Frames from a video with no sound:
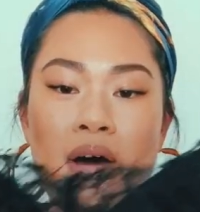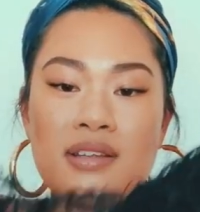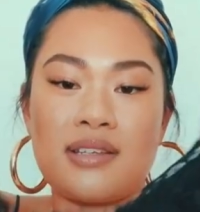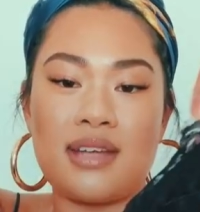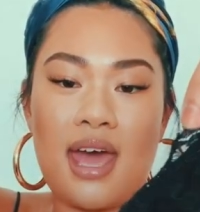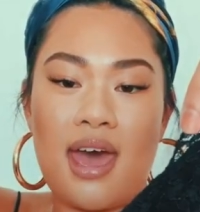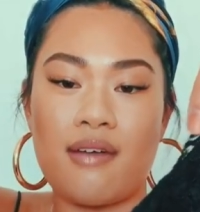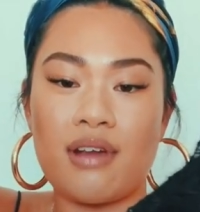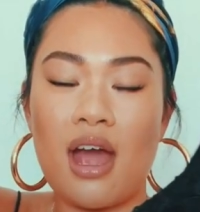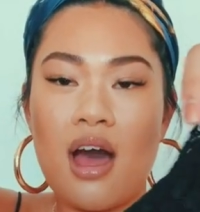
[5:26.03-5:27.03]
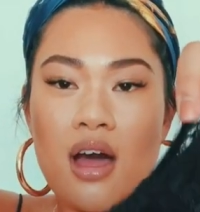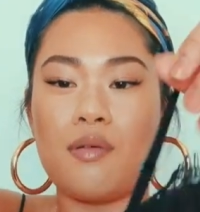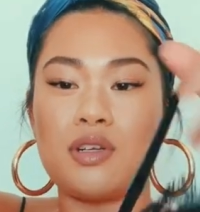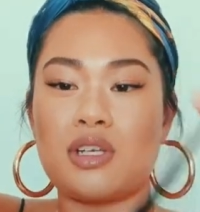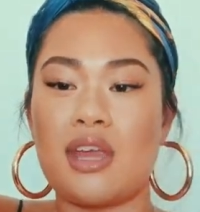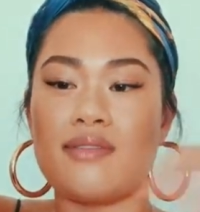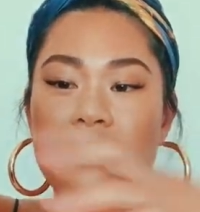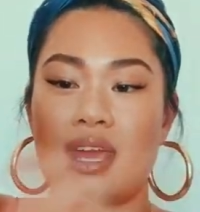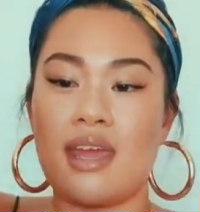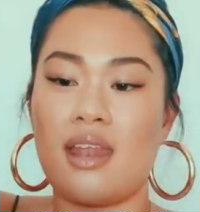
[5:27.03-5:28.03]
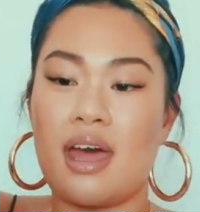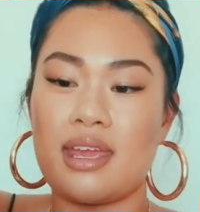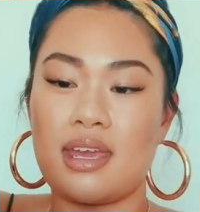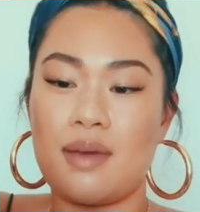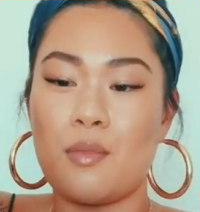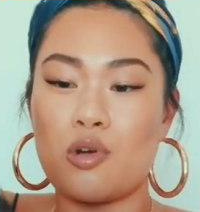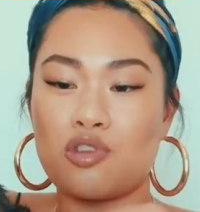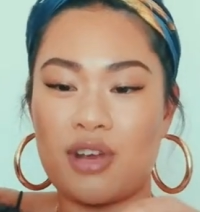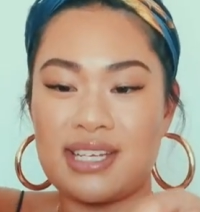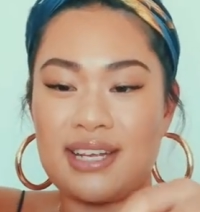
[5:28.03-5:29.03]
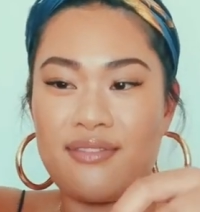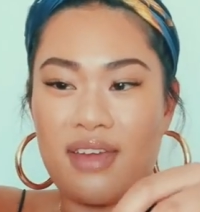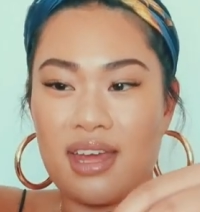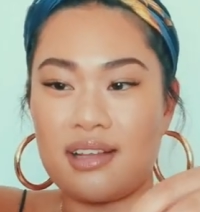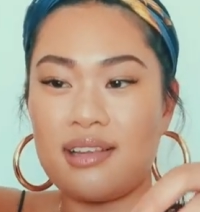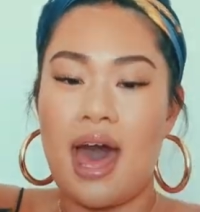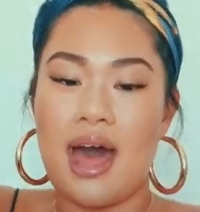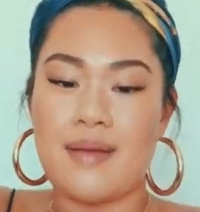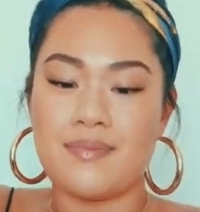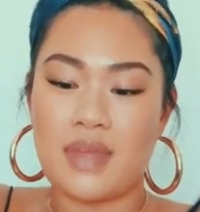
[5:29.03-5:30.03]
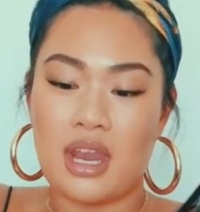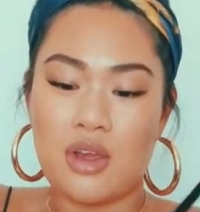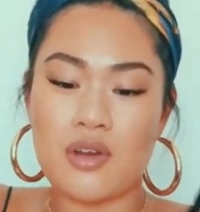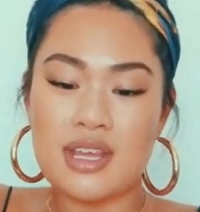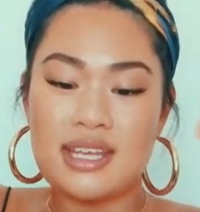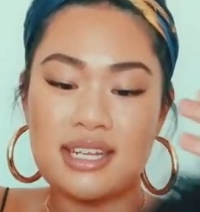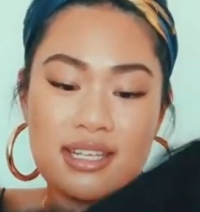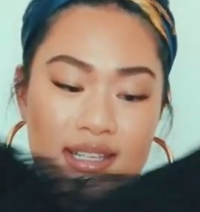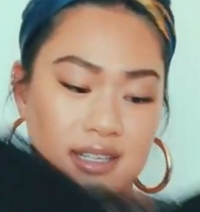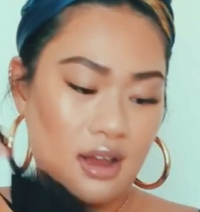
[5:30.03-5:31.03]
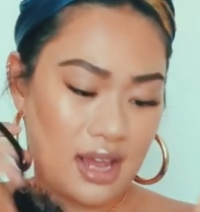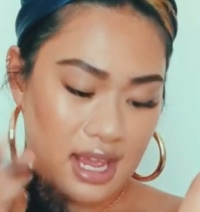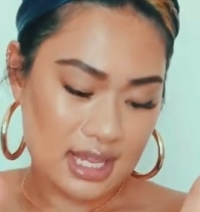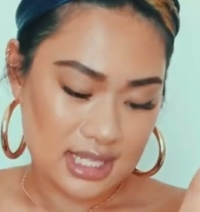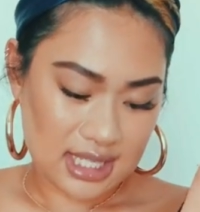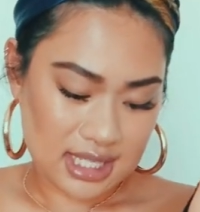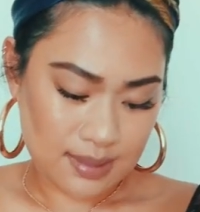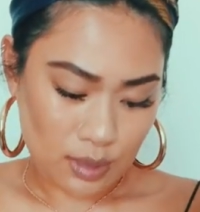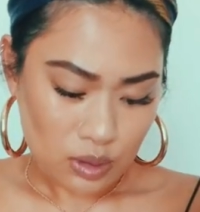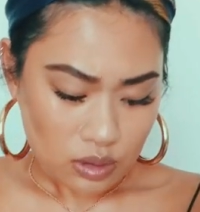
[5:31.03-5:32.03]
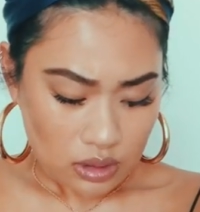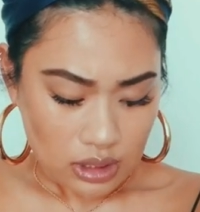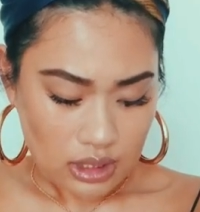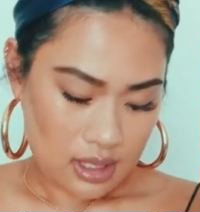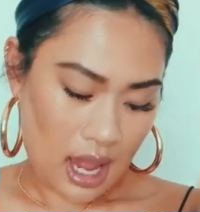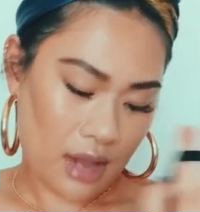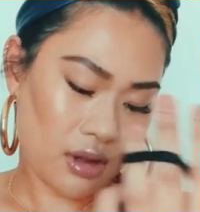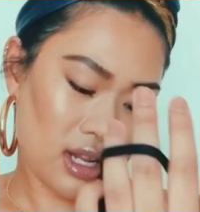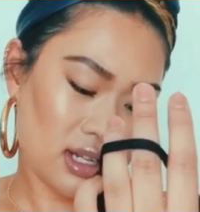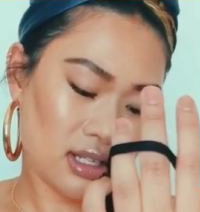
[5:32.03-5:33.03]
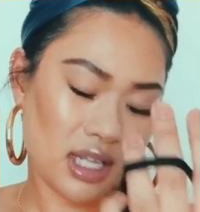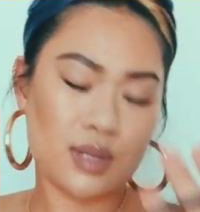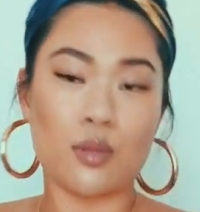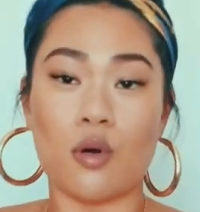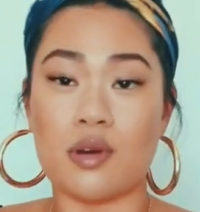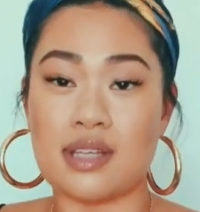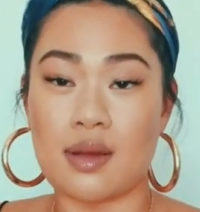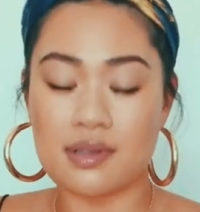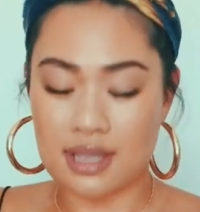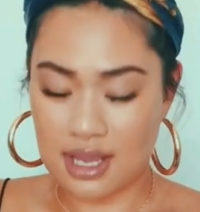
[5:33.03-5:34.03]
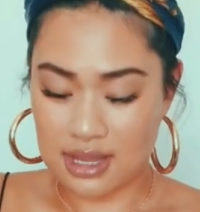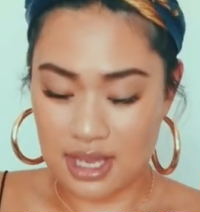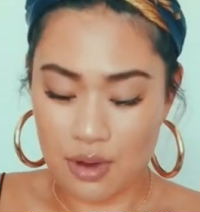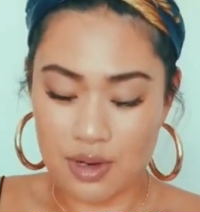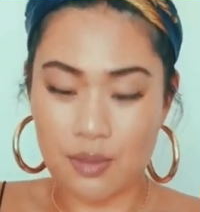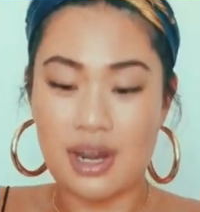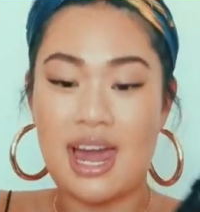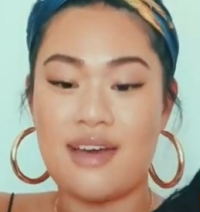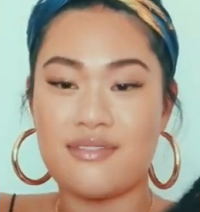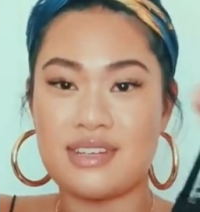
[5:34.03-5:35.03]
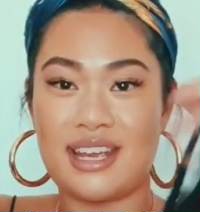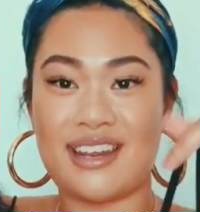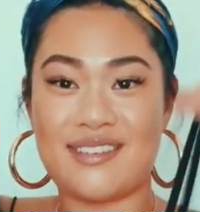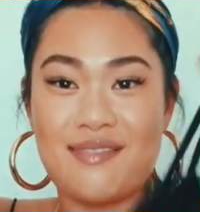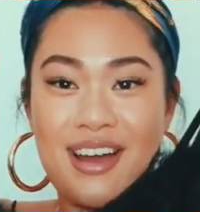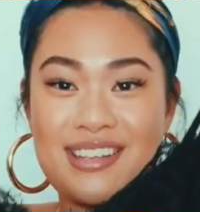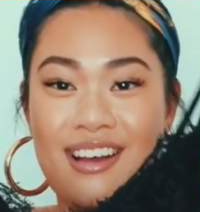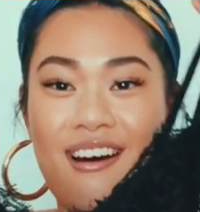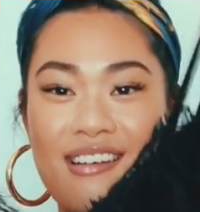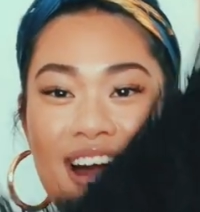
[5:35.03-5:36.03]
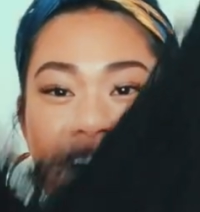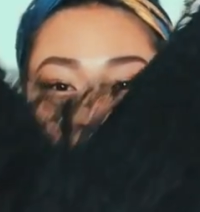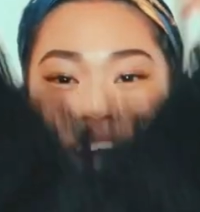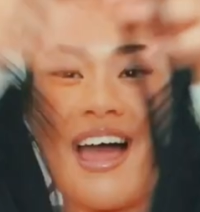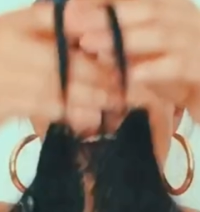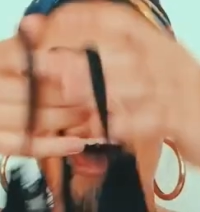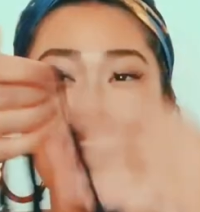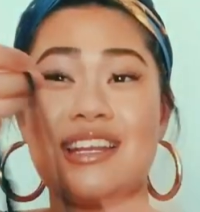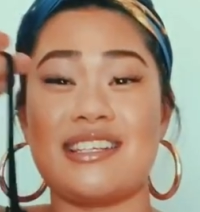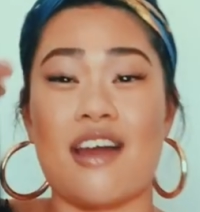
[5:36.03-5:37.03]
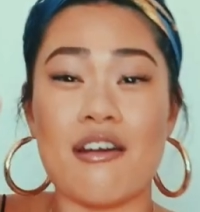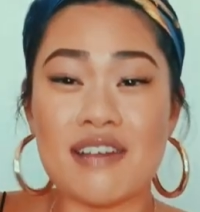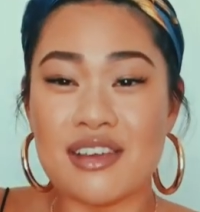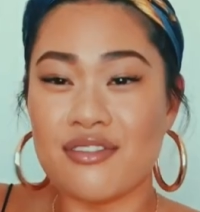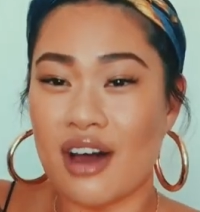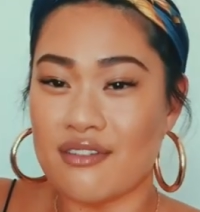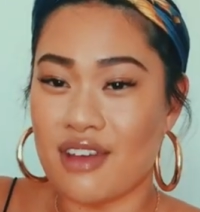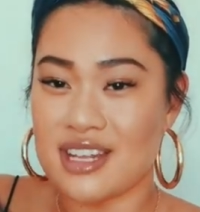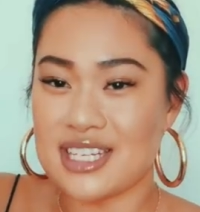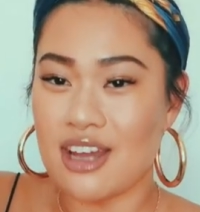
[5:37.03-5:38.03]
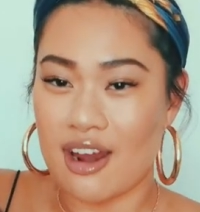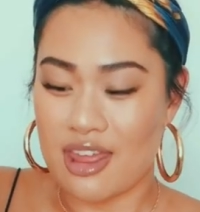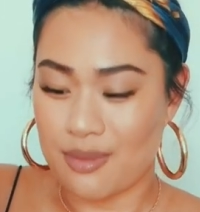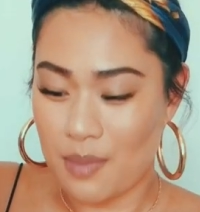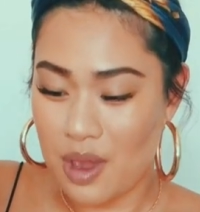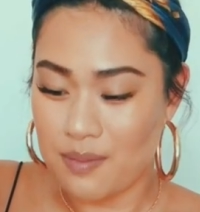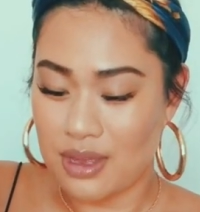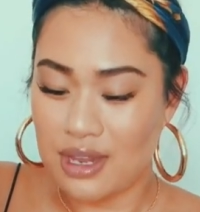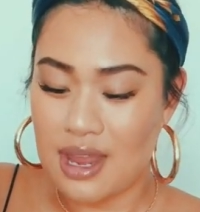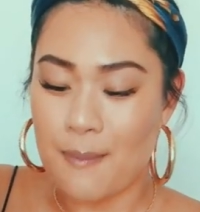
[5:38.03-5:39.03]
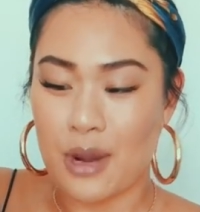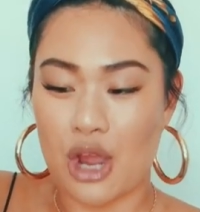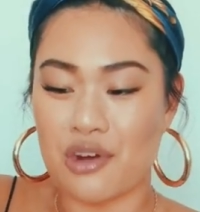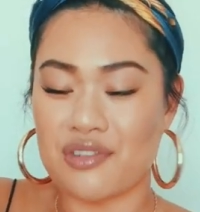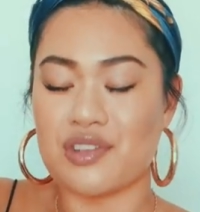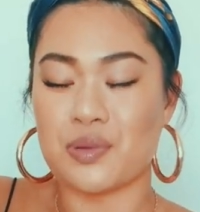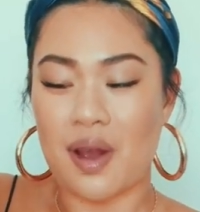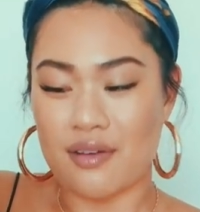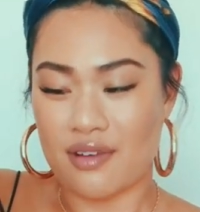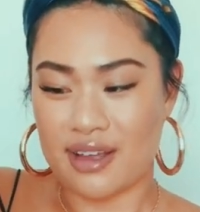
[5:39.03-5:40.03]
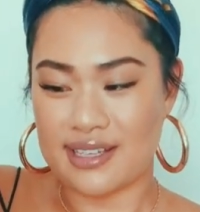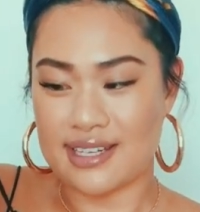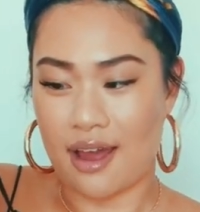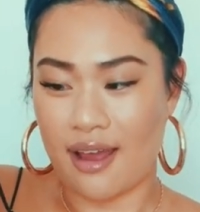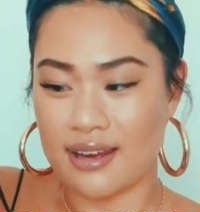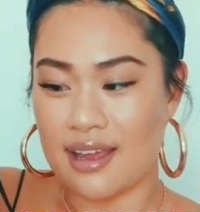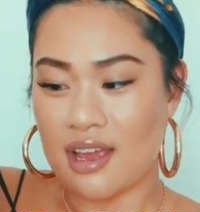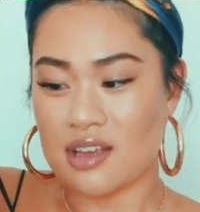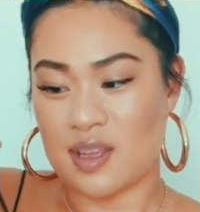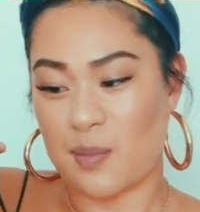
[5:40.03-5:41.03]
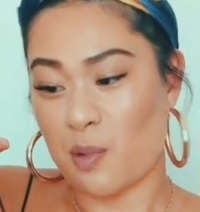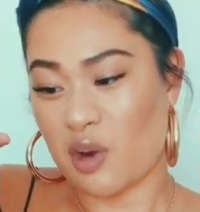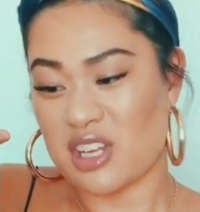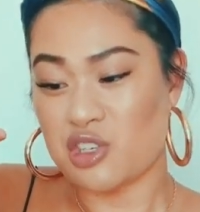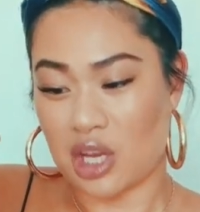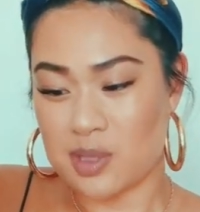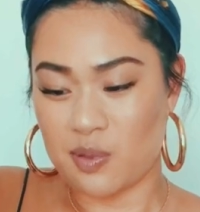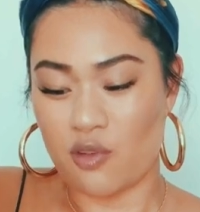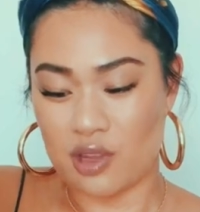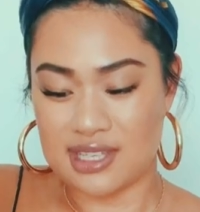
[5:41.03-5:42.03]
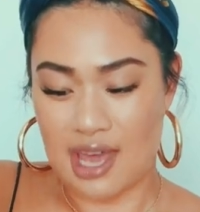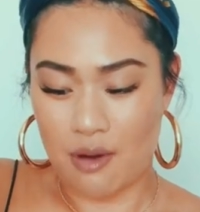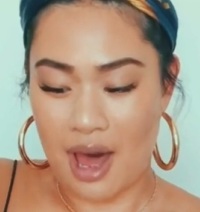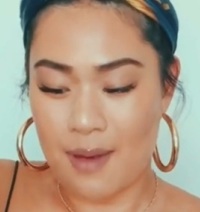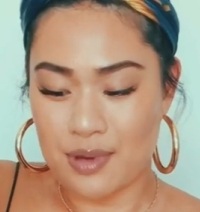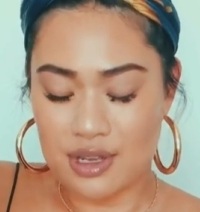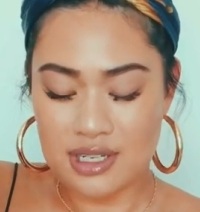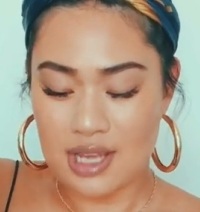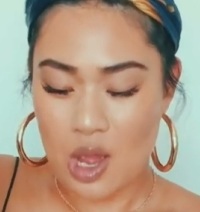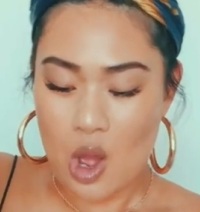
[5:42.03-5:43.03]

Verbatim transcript: bust area which gives it like a more dressy feel um, and I got it in a size small yeah I got it in a size small because that was like the only one left in my Zara and it's currently 5.99 at the moment but I got it for 12.99 because I bought it just before the sale happened